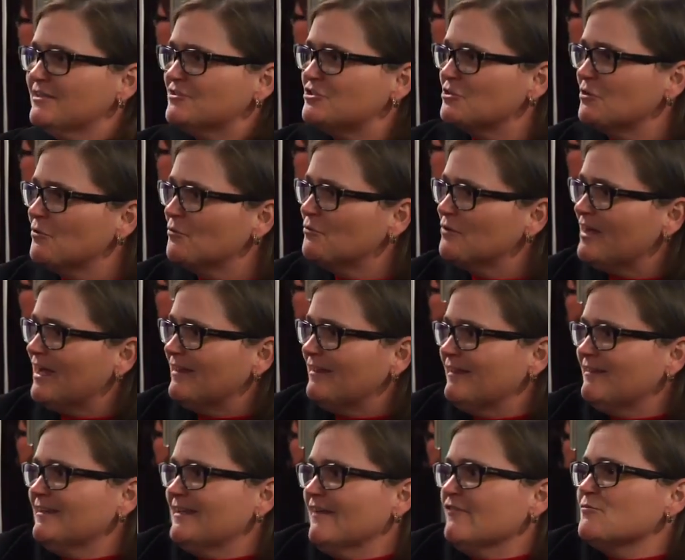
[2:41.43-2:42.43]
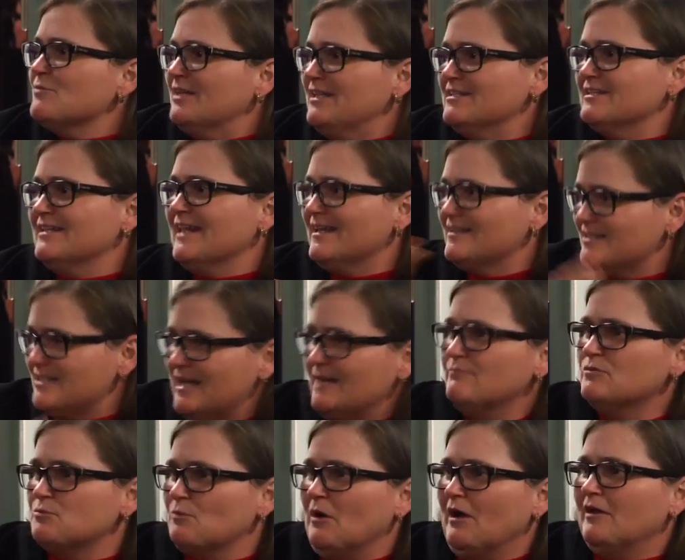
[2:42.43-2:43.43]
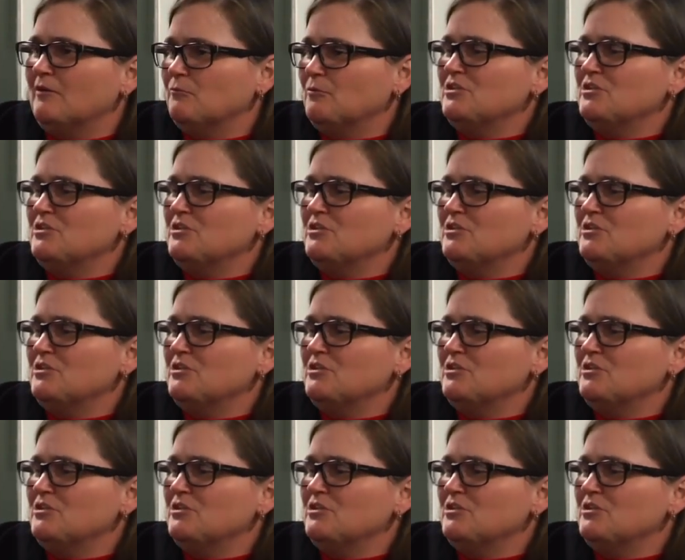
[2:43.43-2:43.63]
And so I, think everybody's in that same spot.